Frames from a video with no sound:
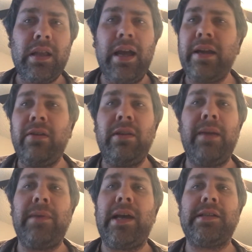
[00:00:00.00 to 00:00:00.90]
I could only
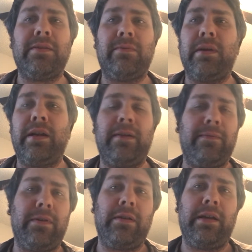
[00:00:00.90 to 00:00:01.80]
imagine what
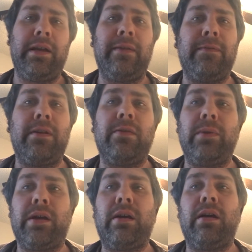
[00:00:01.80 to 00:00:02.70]
invert an inverter
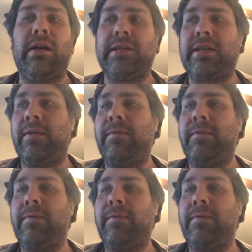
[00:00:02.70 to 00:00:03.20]
would cost